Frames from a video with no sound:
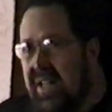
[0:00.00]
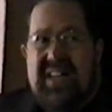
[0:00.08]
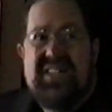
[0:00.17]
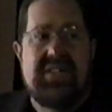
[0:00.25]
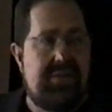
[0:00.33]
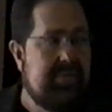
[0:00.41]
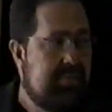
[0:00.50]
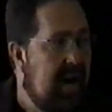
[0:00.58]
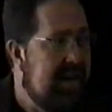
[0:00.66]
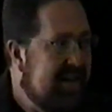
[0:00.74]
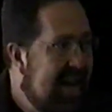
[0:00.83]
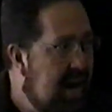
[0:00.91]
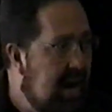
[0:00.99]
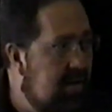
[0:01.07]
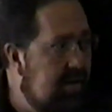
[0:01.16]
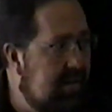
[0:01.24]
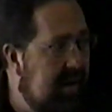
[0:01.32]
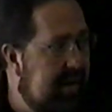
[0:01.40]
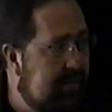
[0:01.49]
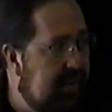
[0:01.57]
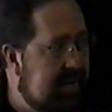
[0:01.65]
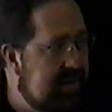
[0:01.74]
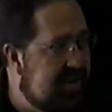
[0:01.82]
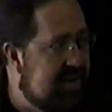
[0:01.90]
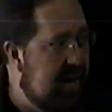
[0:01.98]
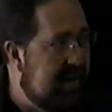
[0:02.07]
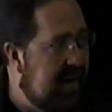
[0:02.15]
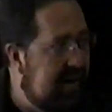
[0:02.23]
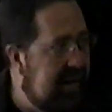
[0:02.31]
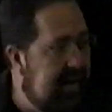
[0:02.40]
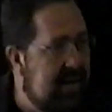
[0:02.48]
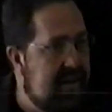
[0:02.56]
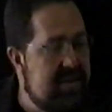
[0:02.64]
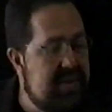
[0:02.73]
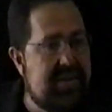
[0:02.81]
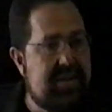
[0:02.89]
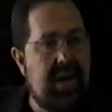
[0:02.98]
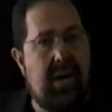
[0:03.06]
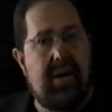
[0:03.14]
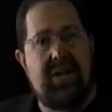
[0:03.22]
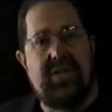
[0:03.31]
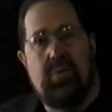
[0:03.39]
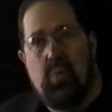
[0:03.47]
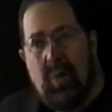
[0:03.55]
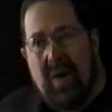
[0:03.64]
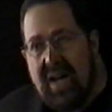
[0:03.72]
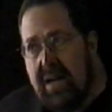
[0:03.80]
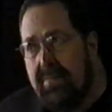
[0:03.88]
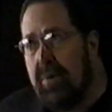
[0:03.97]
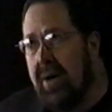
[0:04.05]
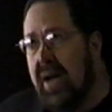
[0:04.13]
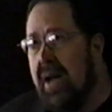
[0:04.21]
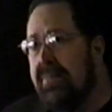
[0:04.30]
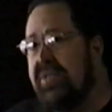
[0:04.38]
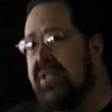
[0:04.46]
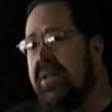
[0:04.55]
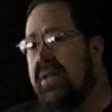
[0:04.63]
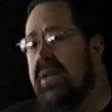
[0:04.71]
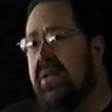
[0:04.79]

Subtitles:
It isn't right now. I think we can say that. It is on its way, perhaps.